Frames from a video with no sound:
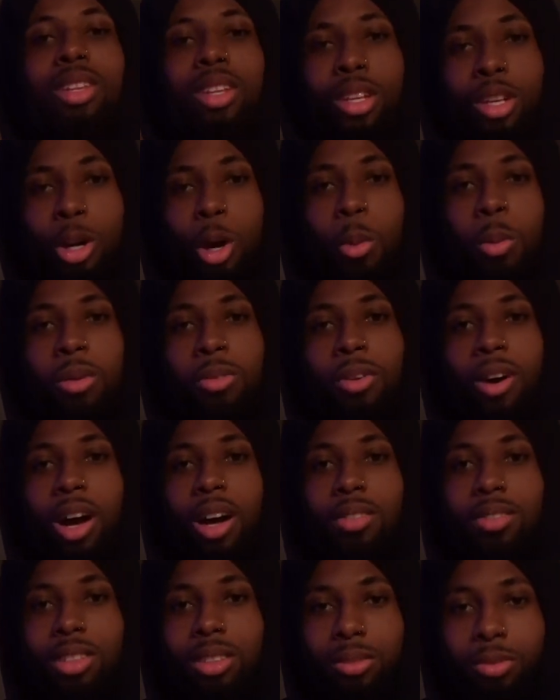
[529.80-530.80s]
Kobe
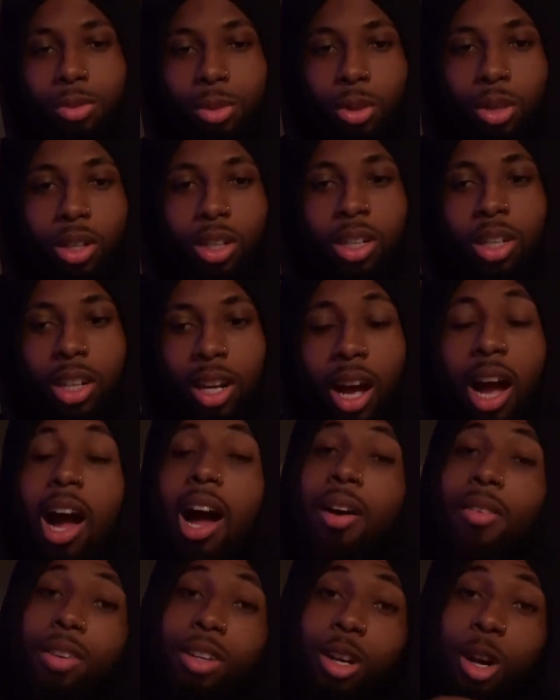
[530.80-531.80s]
5s in for. I
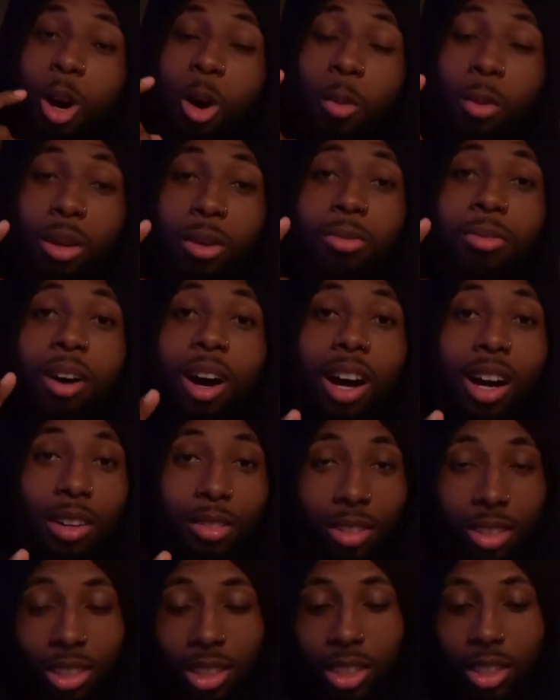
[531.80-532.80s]
have a Kobe 5
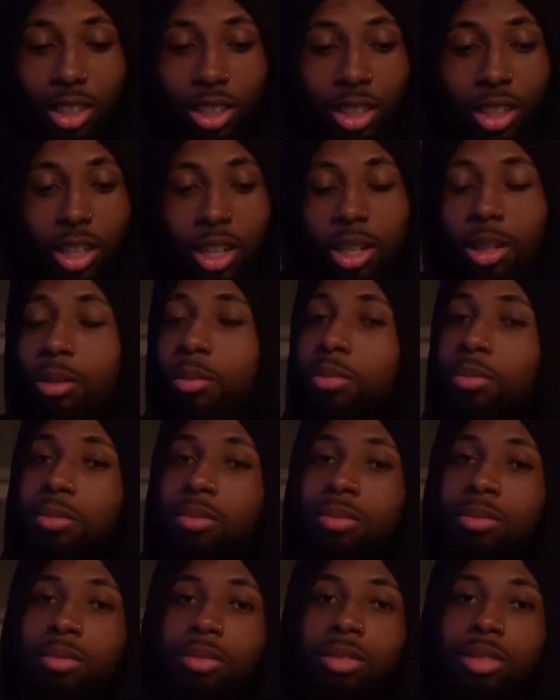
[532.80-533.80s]
sneaker
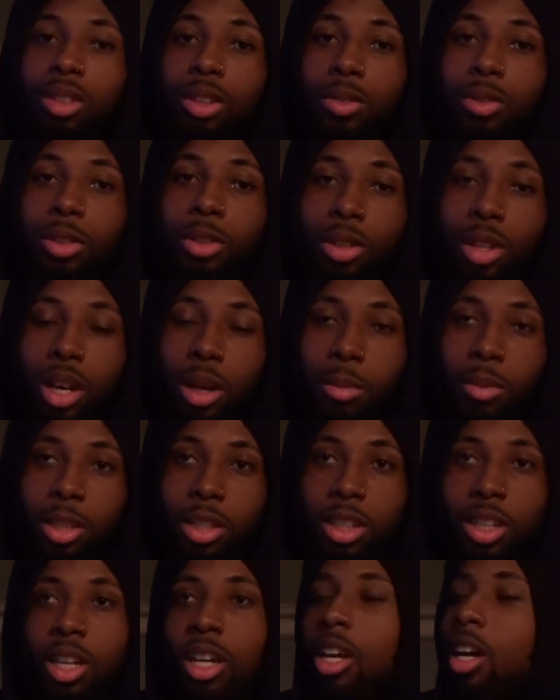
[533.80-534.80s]
review coming.
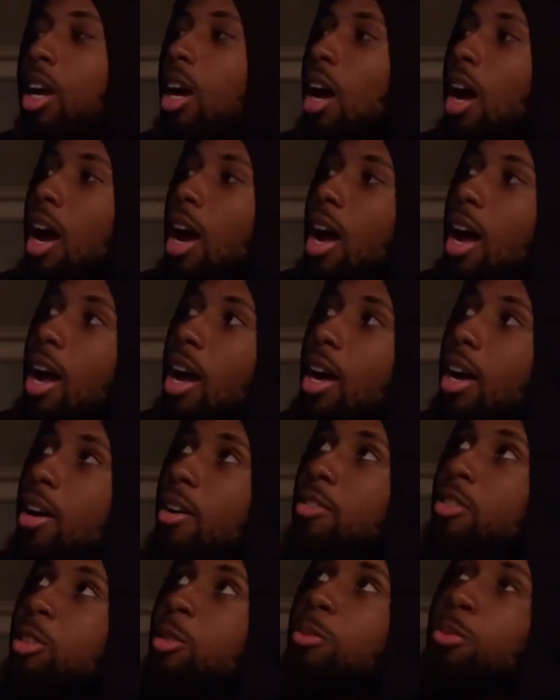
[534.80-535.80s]
I
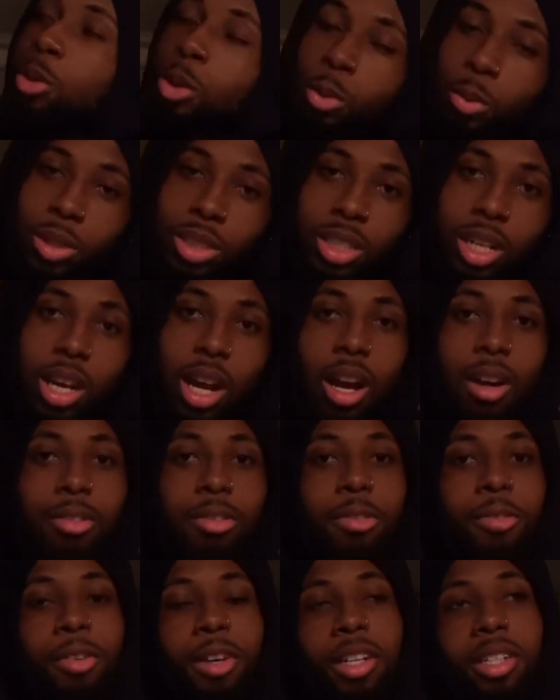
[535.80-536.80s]
have some Pumas I got
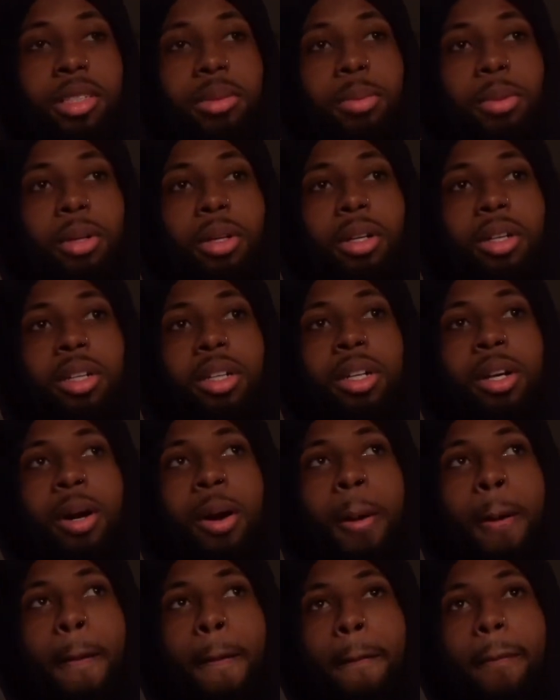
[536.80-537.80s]
from Bennett's Ball.
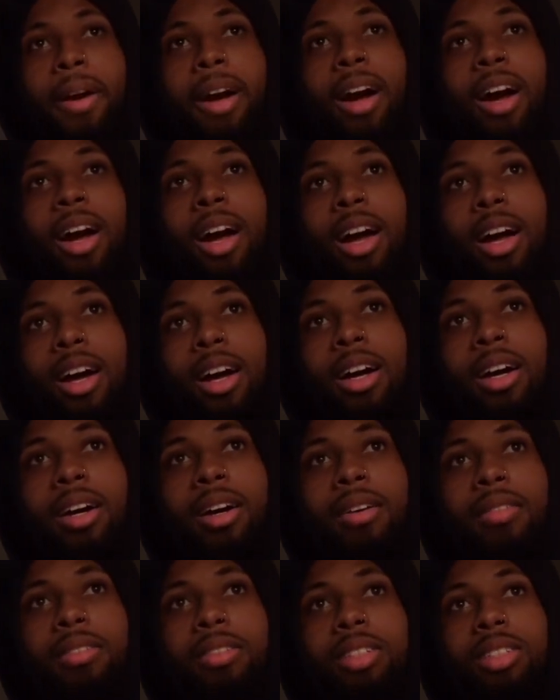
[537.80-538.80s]
I
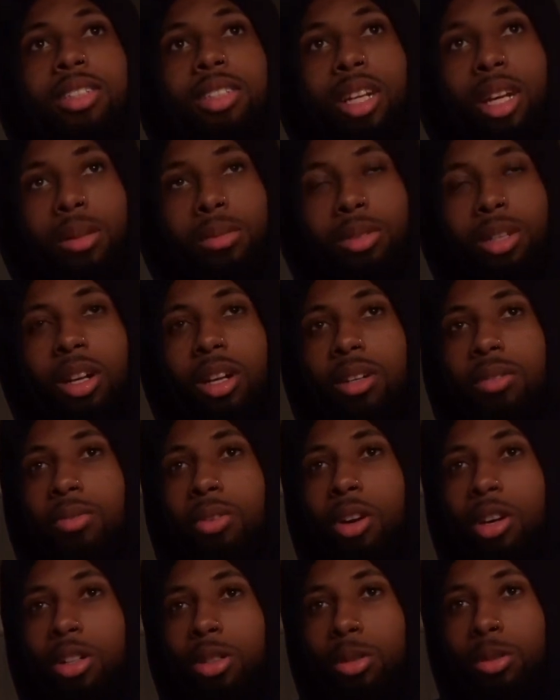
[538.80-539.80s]
have the James Harden
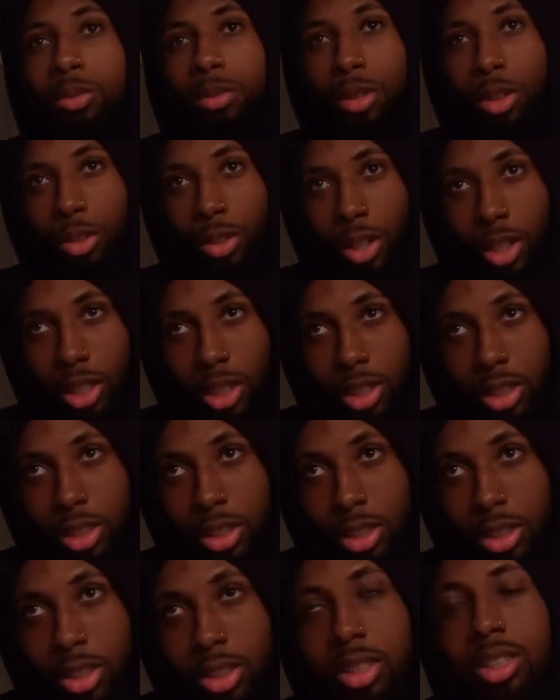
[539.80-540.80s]
Volume
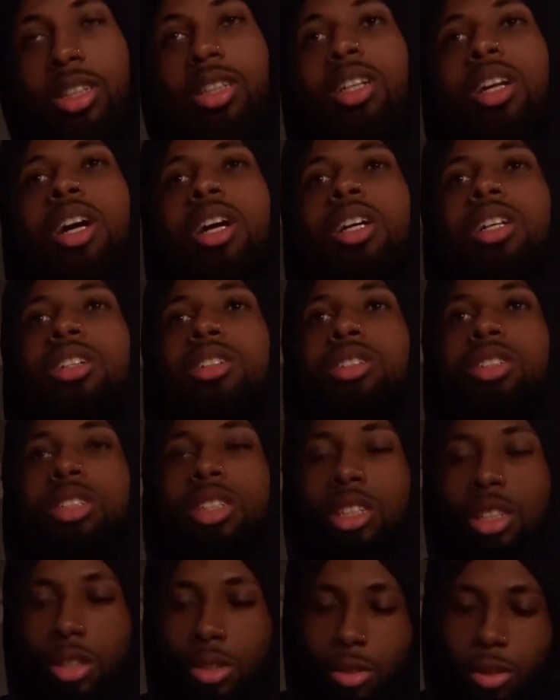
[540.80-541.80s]
3s that I can do a
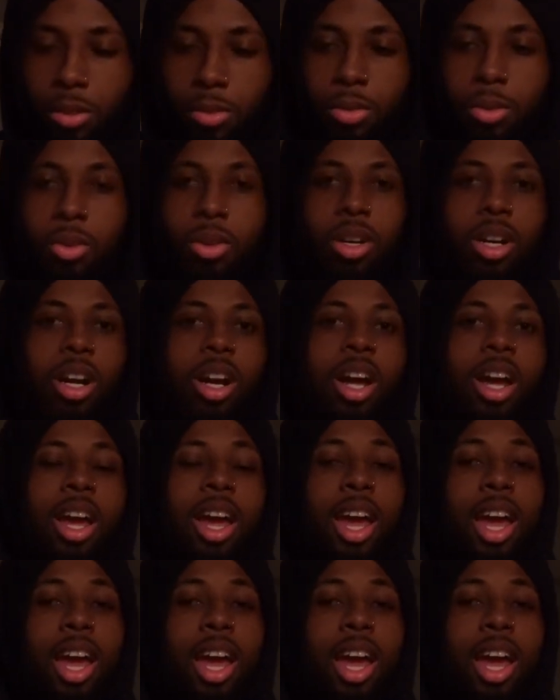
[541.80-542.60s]
sneaker review for.